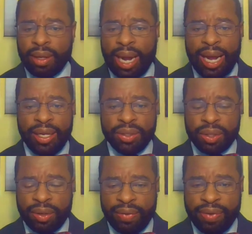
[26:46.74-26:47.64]
I use
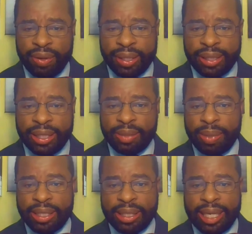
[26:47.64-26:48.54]
early voting as
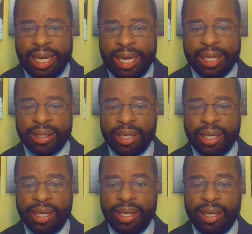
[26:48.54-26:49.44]
much as I can.
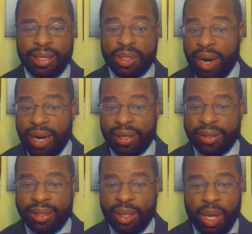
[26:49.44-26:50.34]
It's great.
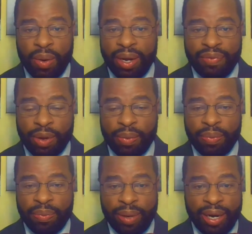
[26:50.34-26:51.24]
You go in and vote
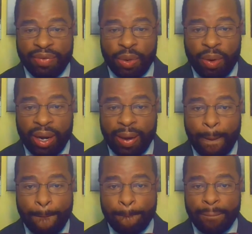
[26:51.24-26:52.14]
whenever you want.
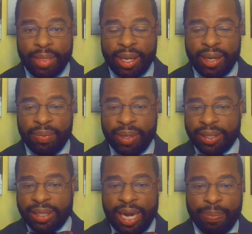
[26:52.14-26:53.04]
When the
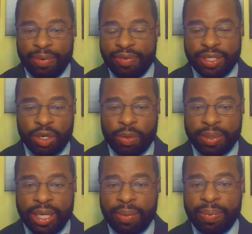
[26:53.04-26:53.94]
time provision
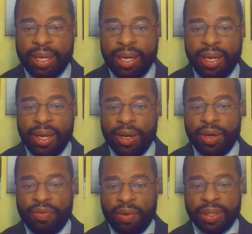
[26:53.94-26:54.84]
opens up, you can
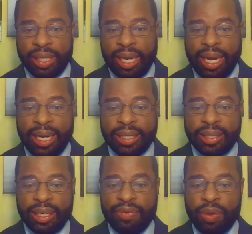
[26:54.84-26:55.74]
avoid the lines.
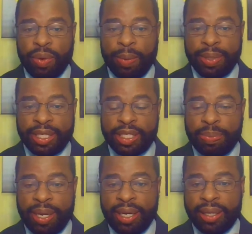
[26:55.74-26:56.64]
And if you want to
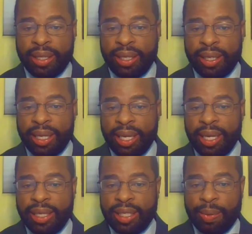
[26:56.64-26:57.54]
participate in the
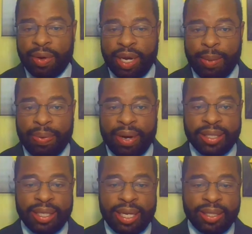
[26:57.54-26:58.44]
democratic
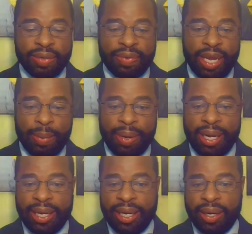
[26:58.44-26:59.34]
process of
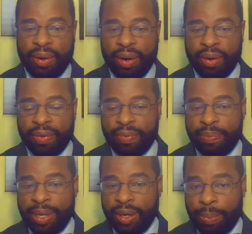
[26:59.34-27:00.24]
campaigning or
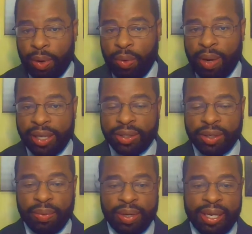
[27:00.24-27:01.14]
being a poll watcher
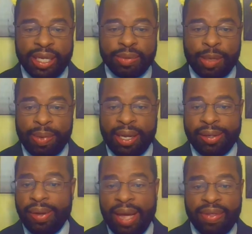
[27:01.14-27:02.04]
or what the case may be,
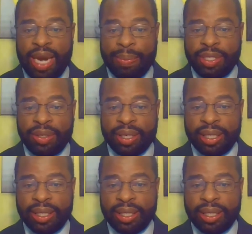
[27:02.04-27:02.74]
you have that opportunity